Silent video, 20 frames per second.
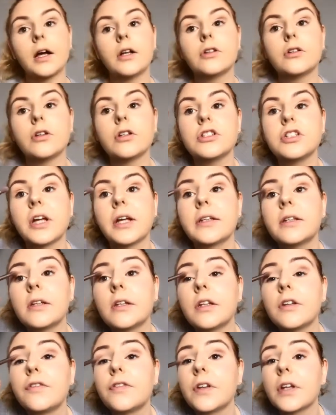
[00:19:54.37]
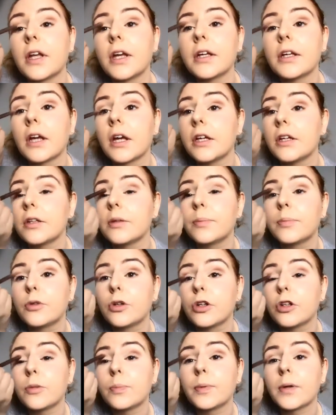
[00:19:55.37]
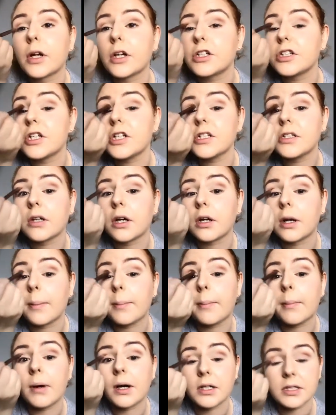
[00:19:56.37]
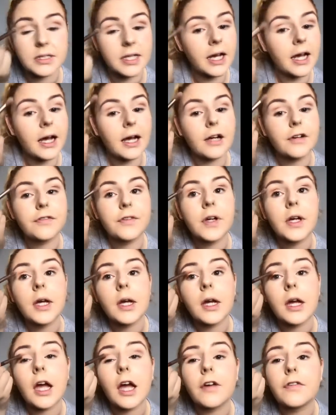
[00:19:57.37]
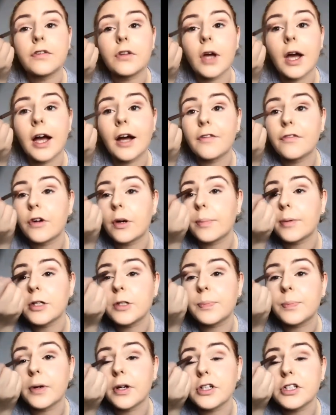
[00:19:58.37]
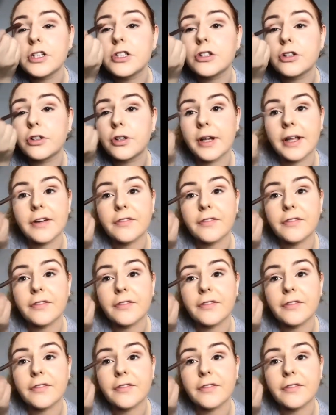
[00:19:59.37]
I do genuinely feel like good brushes are a must have. If you have rubbish brushes, you're